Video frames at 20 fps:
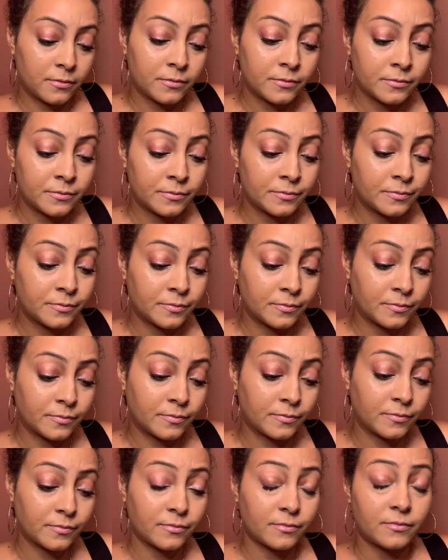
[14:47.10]

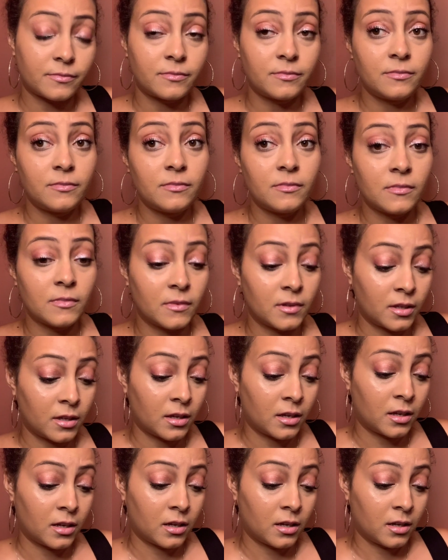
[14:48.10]

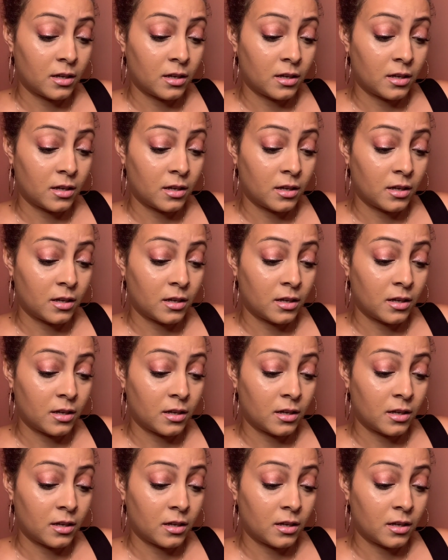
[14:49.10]
No one is speaking in this clip.